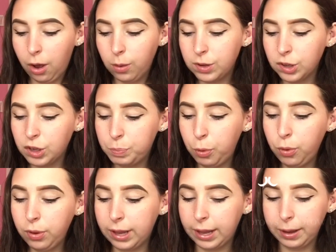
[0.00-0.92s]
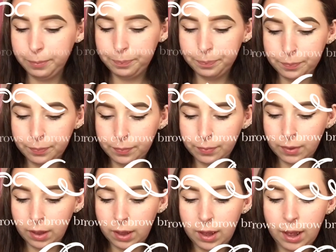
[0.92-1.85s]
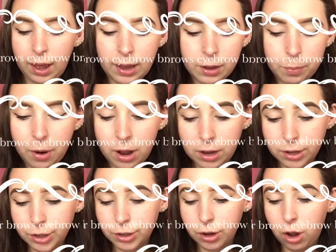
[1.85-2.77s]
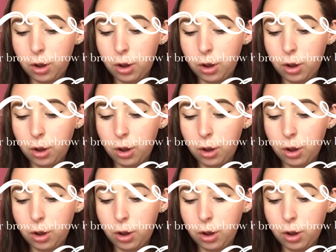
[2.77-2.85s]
Oh, it's a spoolie and a brush.